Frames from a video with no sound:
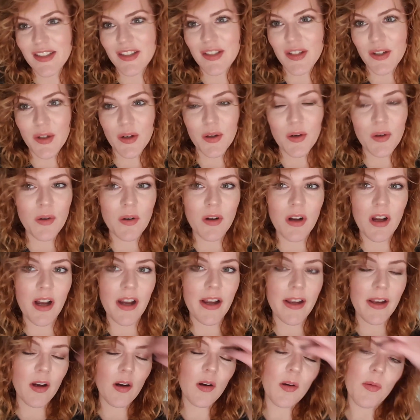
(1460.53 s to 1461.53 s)
So
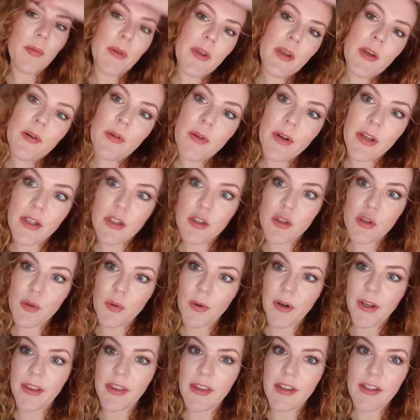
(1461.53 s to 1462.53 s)
I hope you
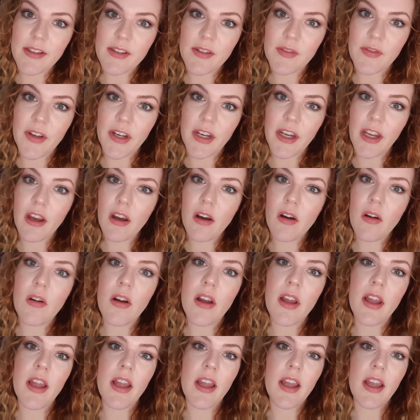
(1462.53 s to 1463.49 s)
enjoyed this video